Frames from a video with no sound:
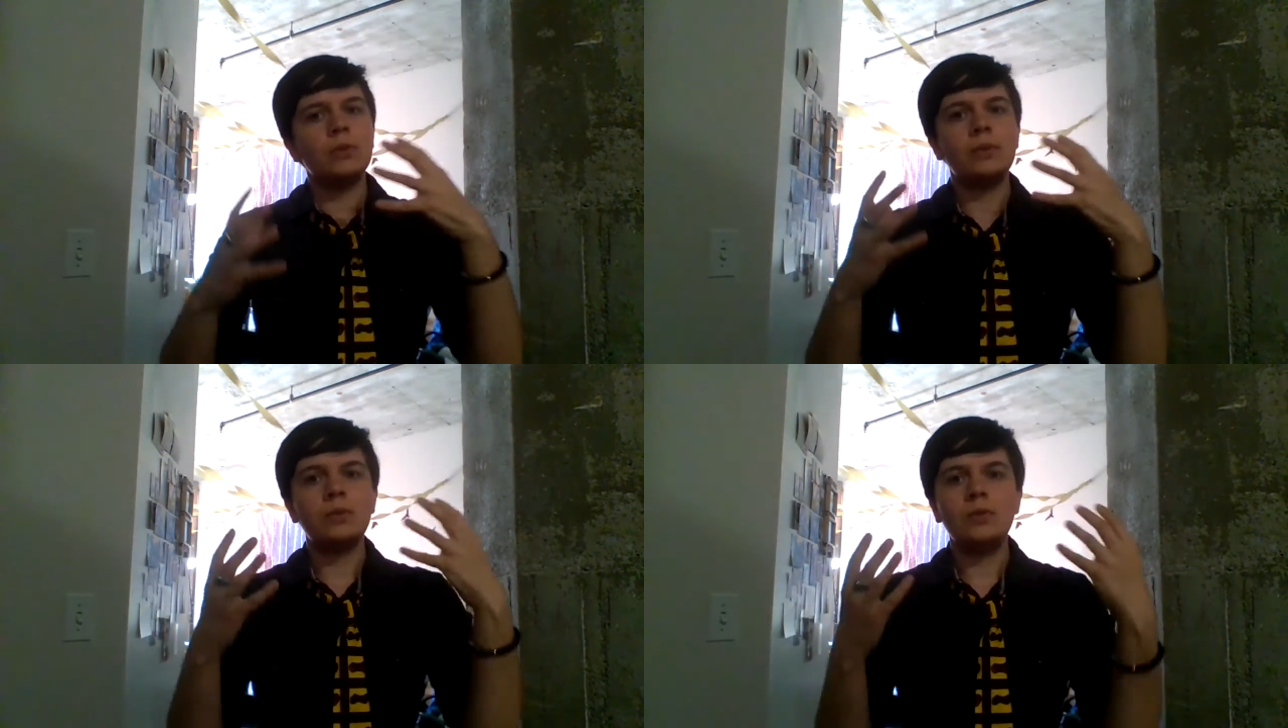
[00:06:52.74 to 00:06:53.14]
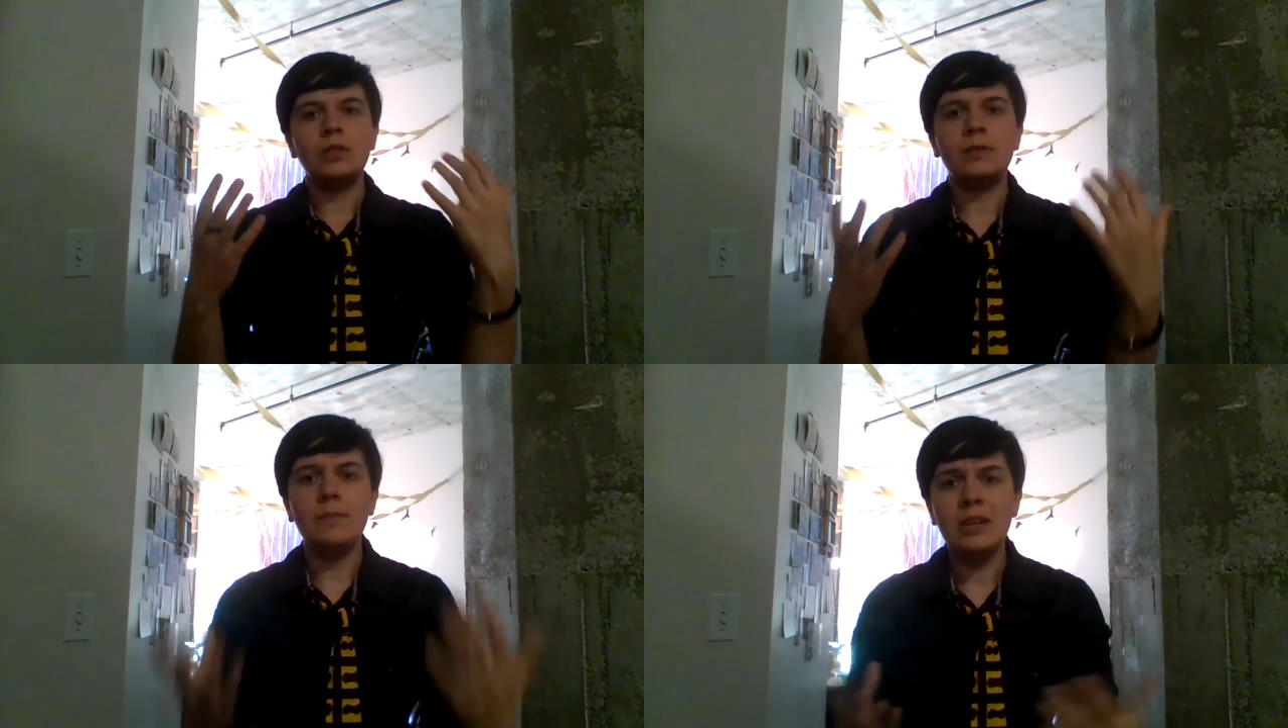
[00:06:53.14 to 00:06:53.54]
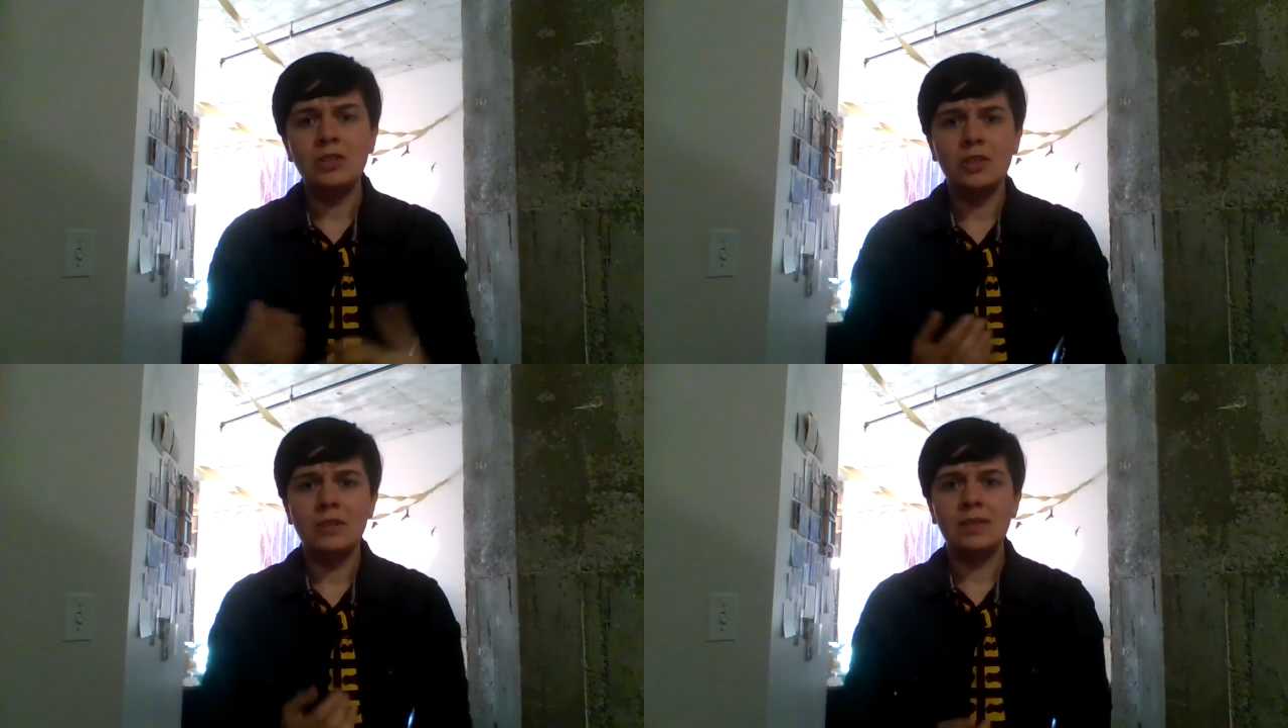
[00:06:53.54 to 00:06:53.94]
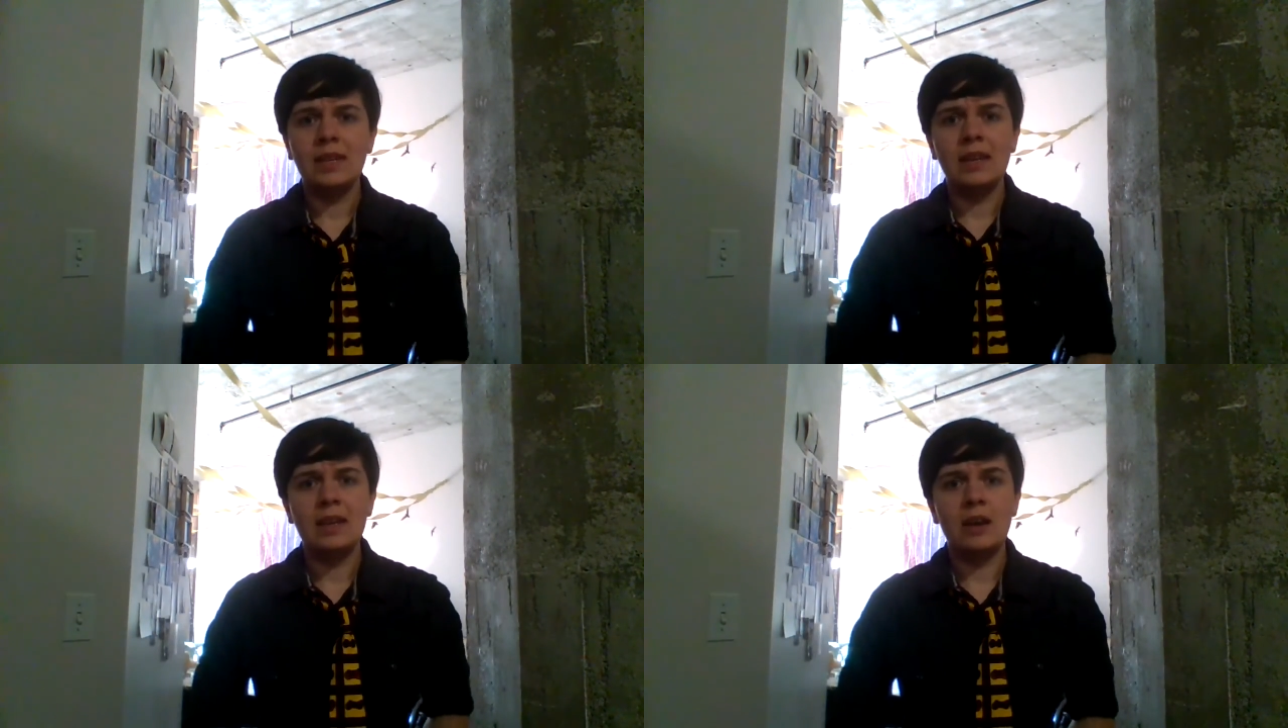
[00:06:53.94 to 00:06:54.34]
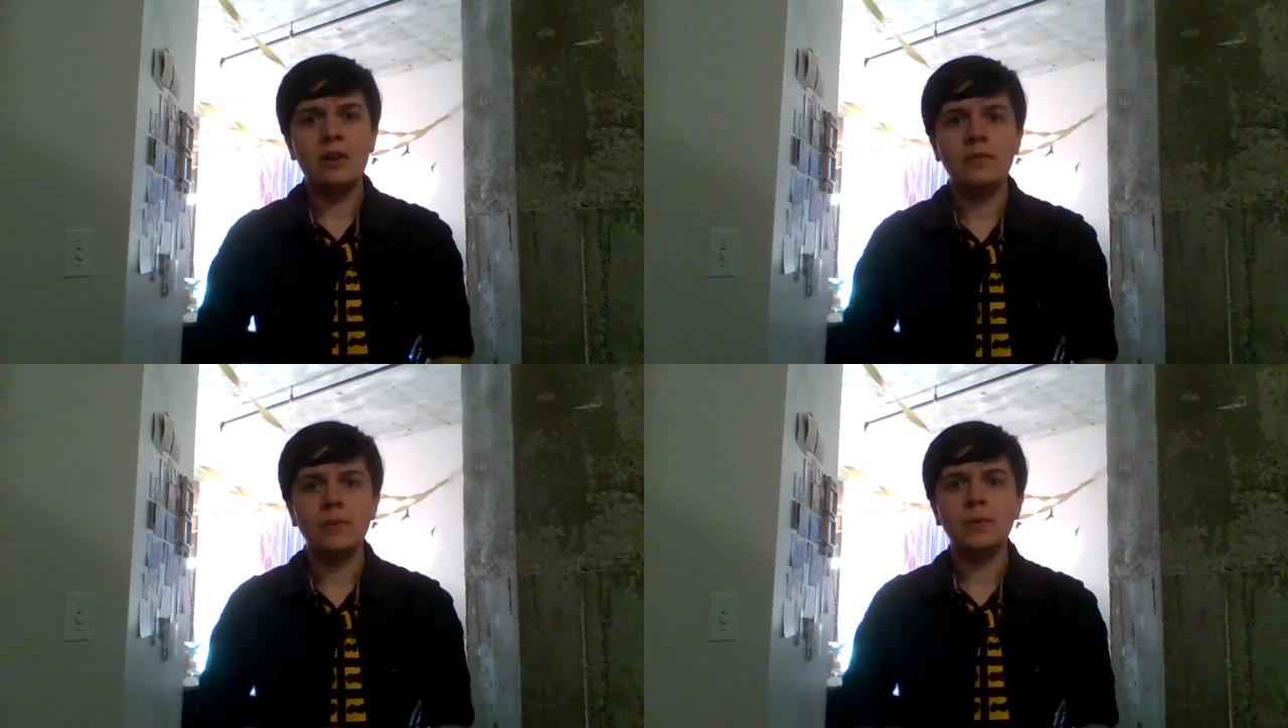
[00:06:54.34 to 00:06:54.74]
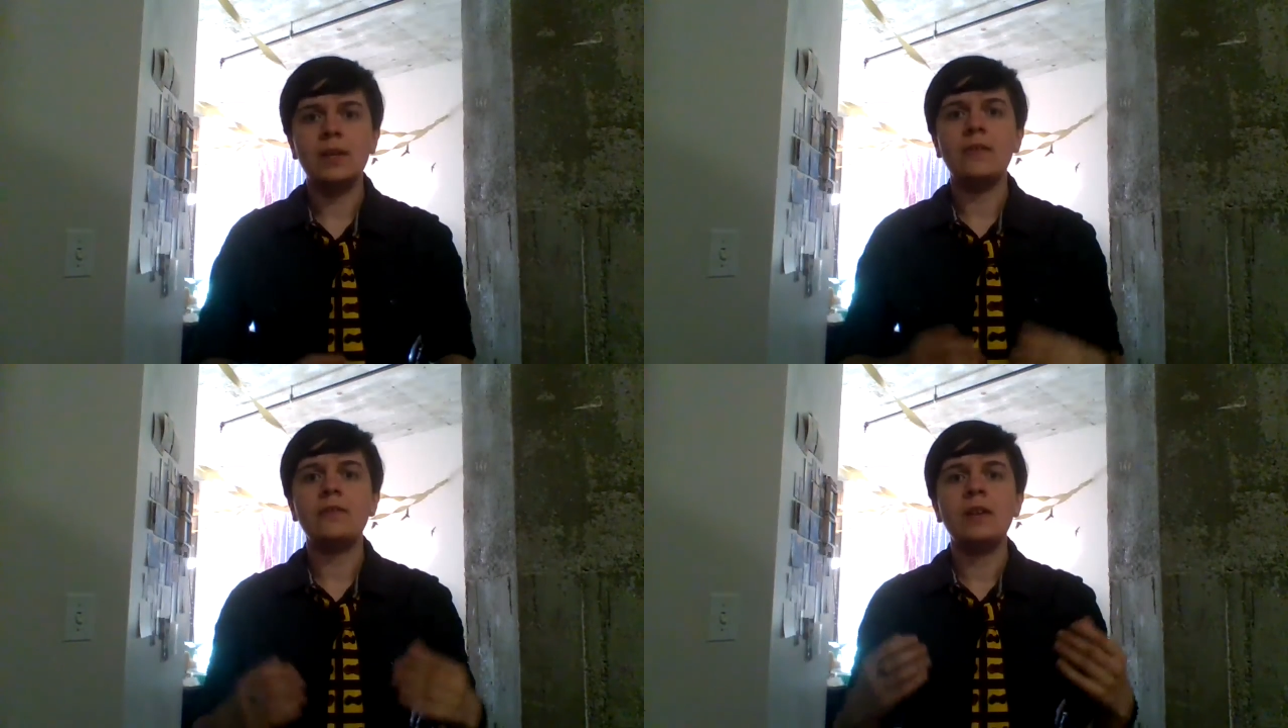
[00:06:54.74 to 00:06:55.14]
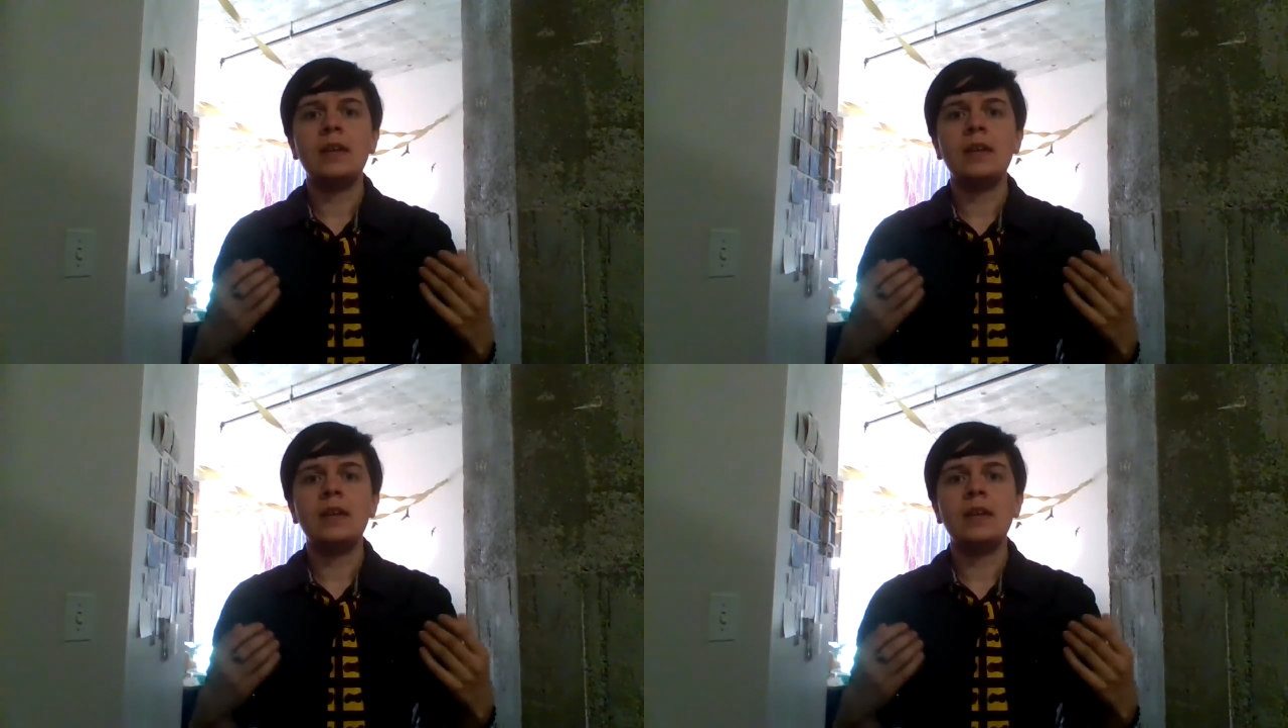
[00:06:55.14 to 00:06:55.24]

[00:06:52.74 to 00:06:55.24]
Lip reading: So just make sure you're taking care of yourself.